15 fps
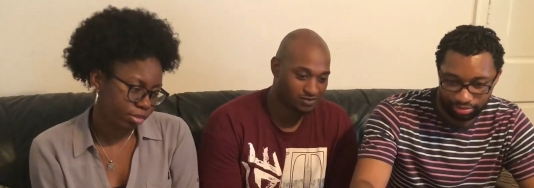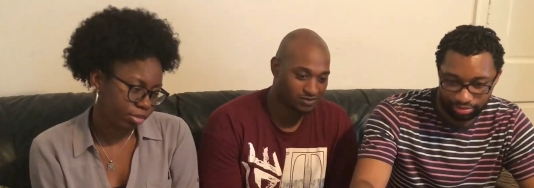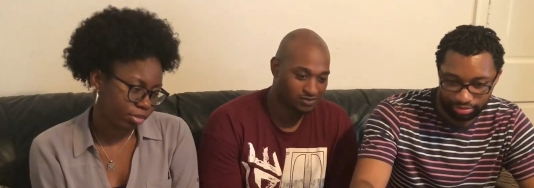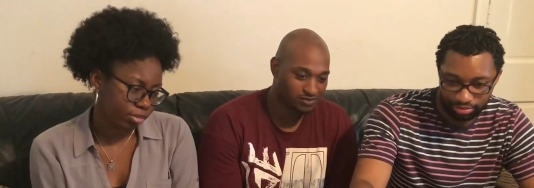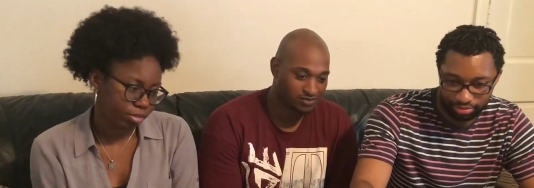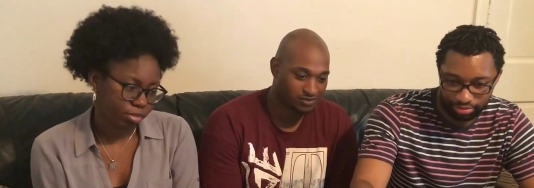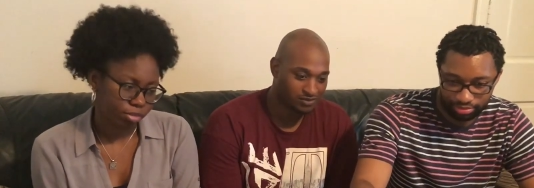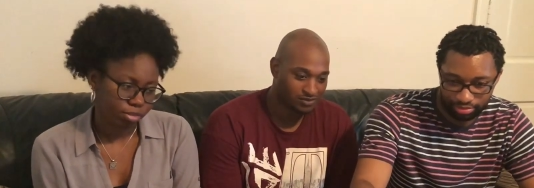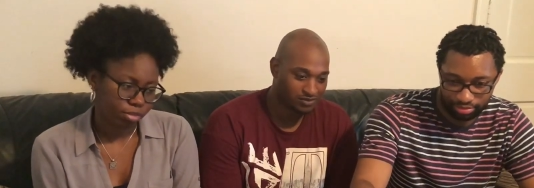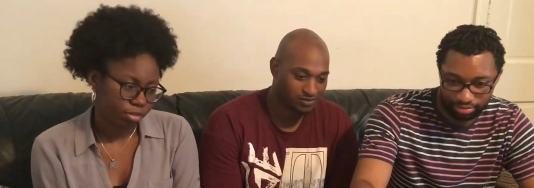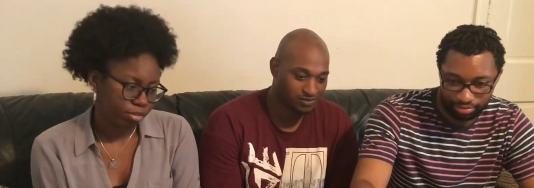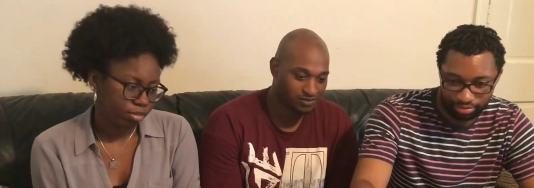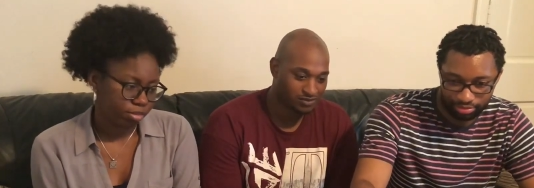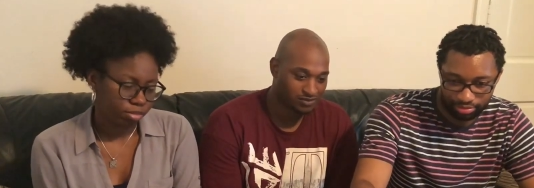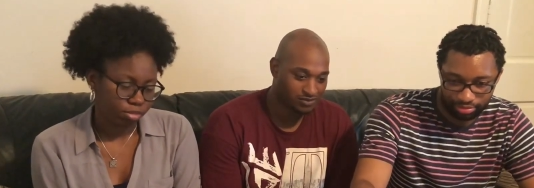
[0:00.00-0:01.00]

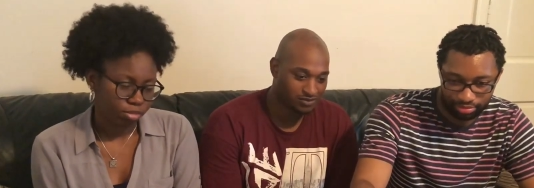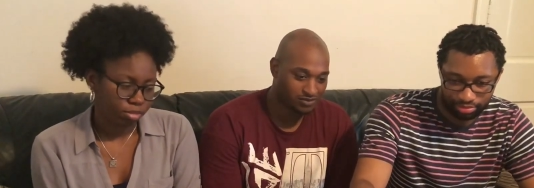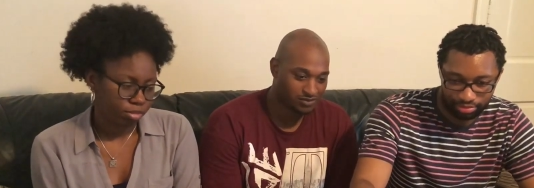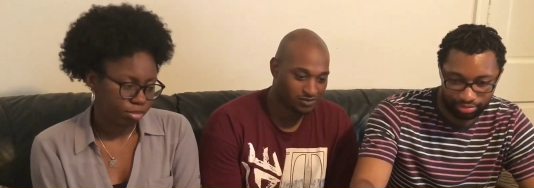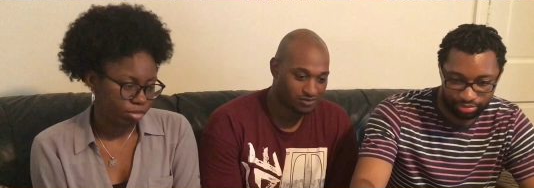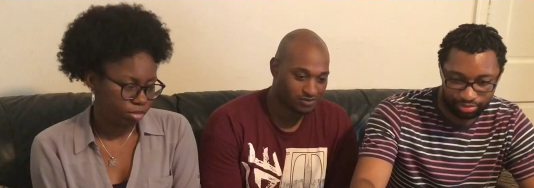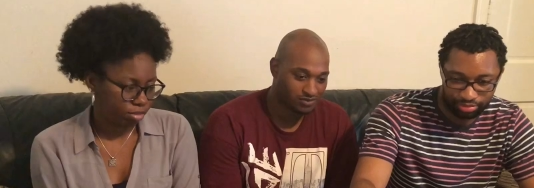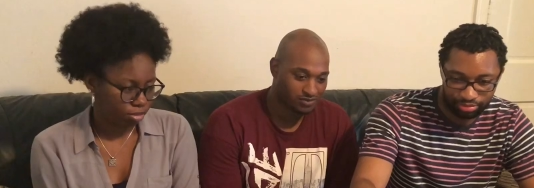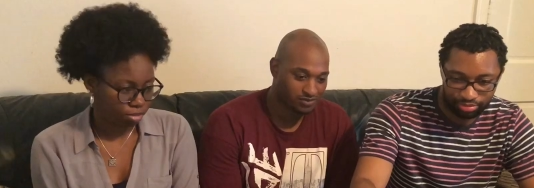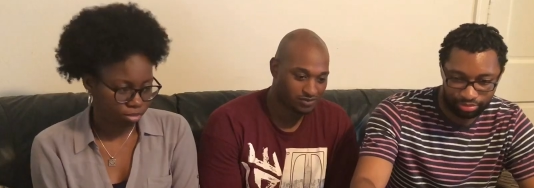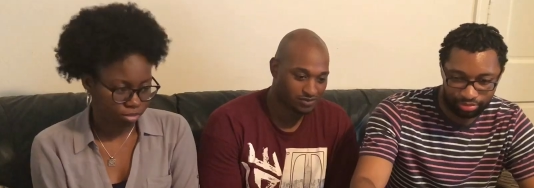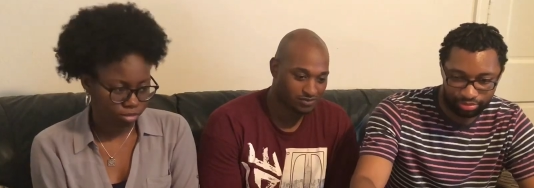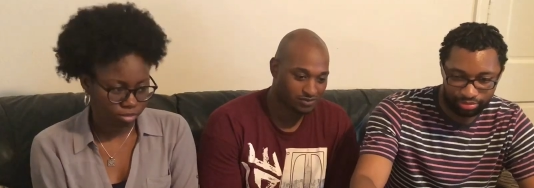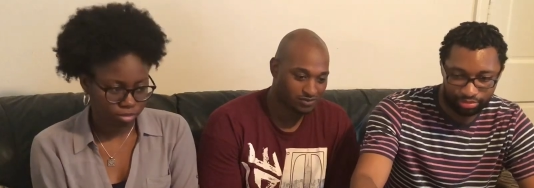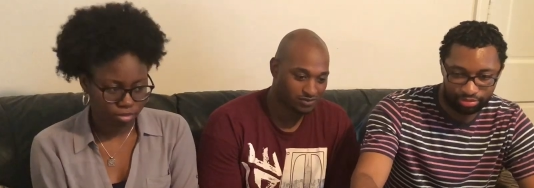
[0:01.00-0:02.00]

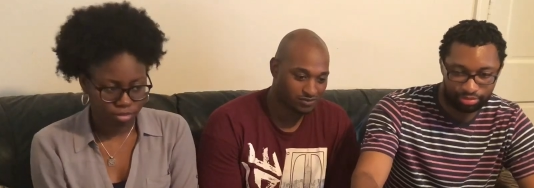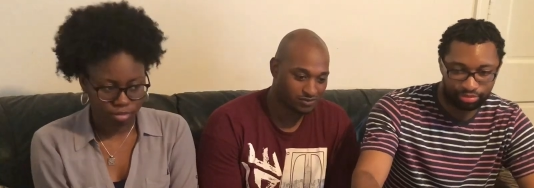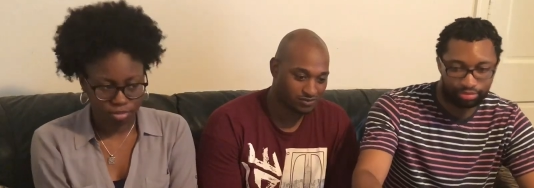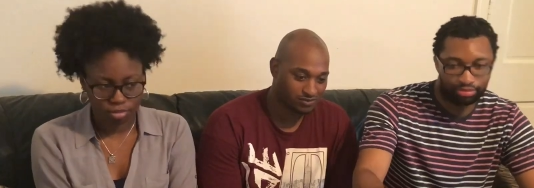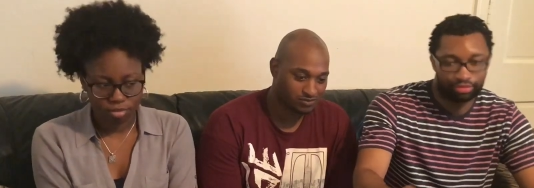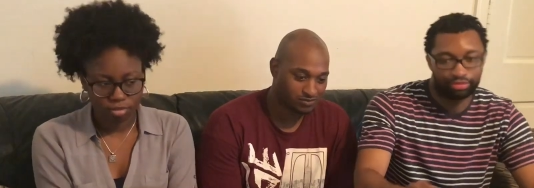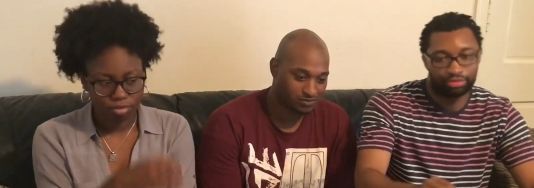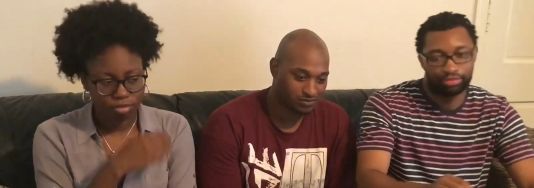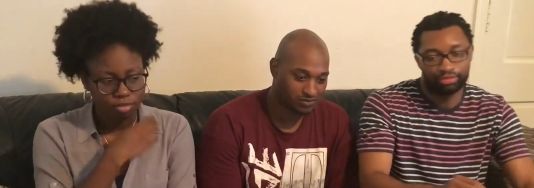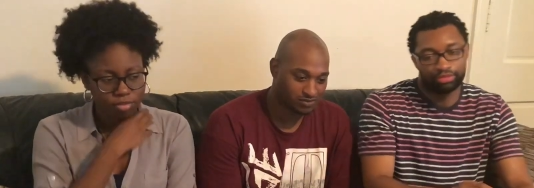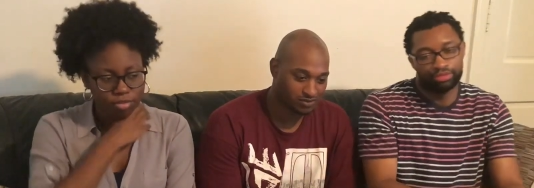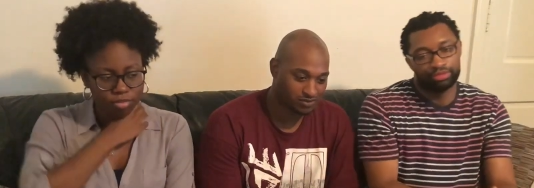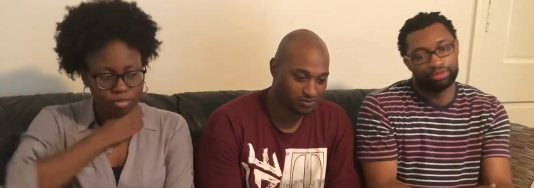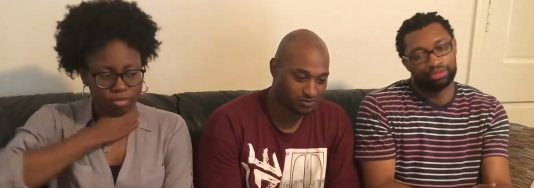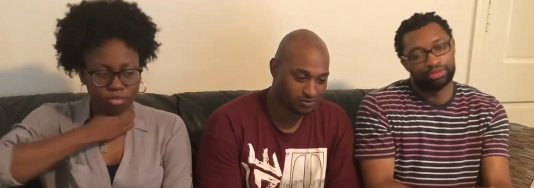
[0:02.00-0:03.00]

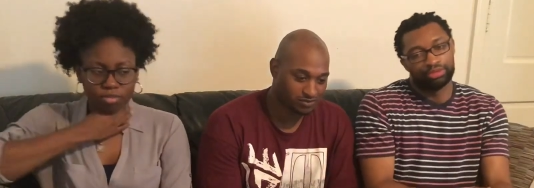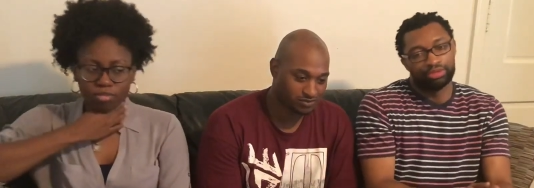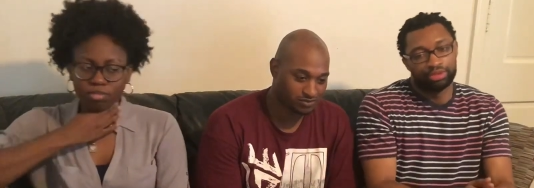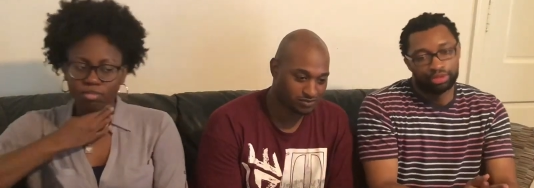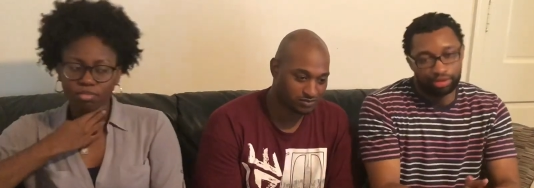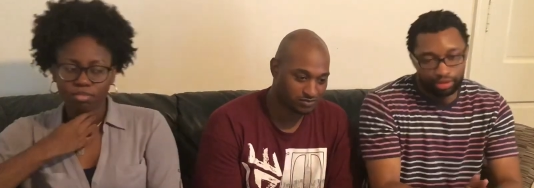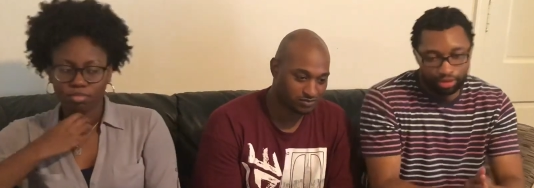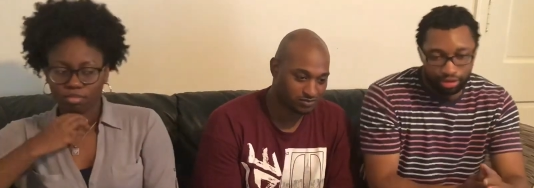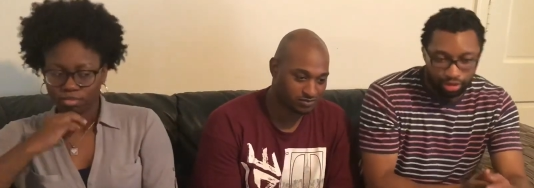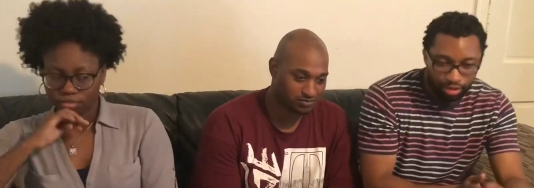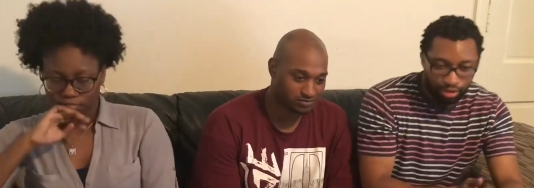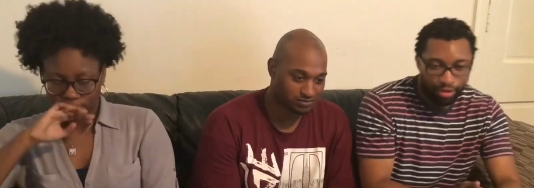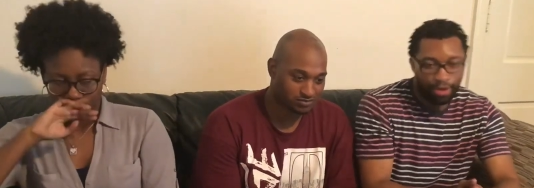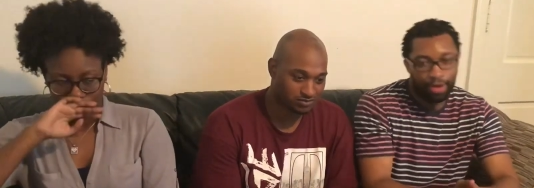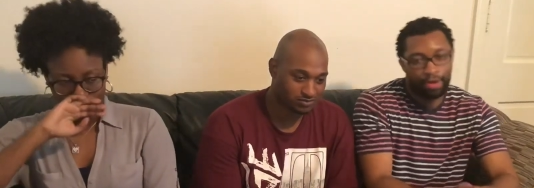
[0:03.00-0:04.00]

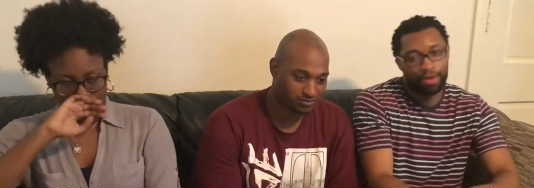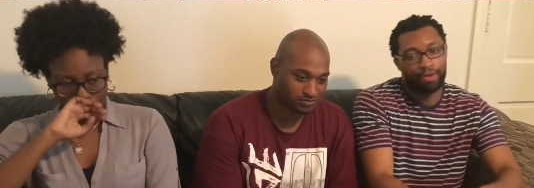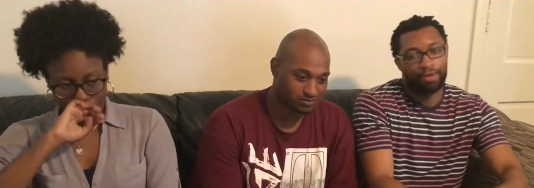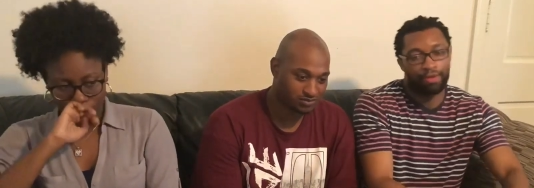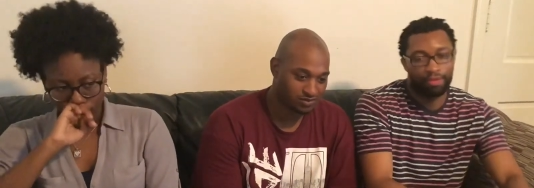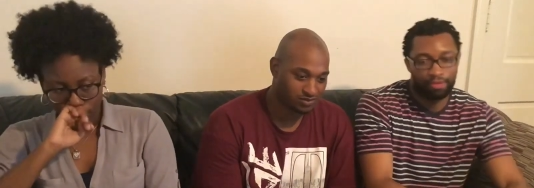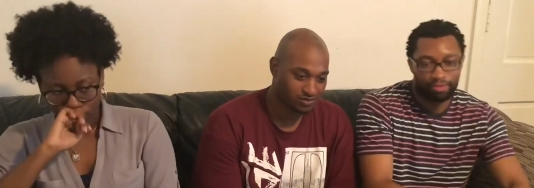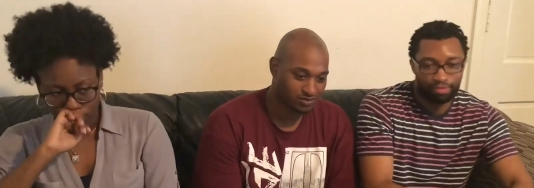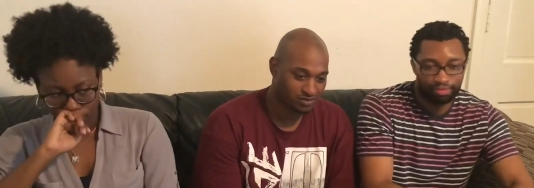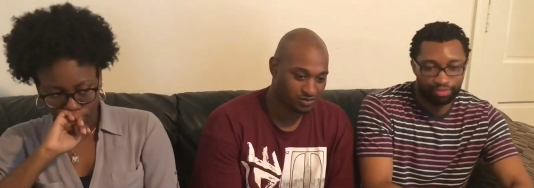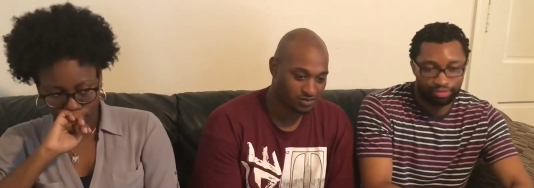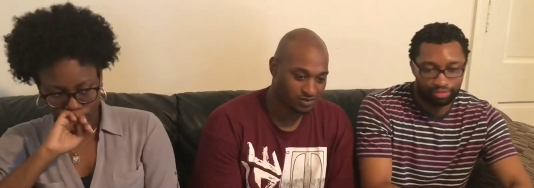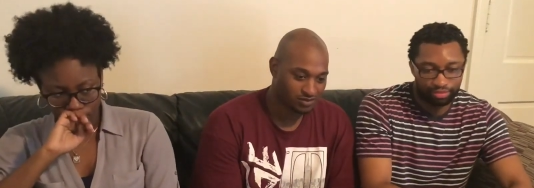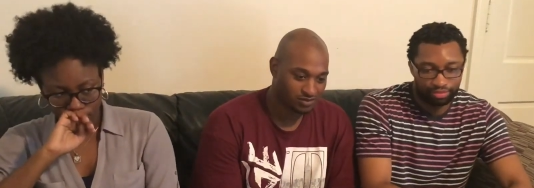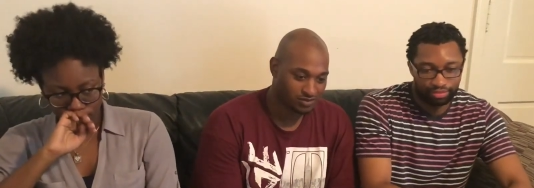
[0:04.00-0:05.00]
[no speech]